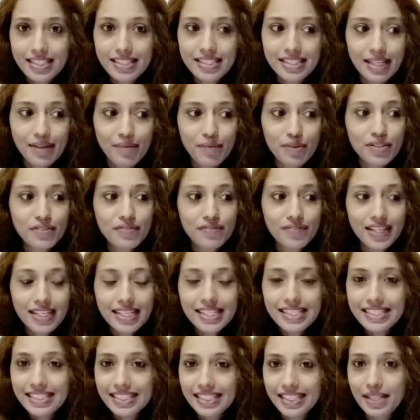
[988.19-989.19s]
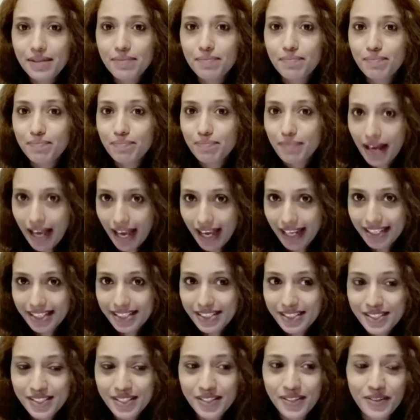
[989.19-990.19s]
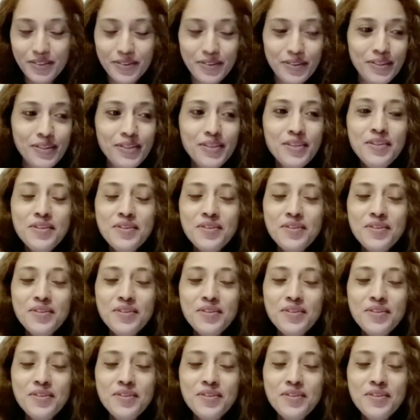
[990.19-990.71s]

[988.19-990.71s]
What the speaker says: his name was Felix Lee Pan, so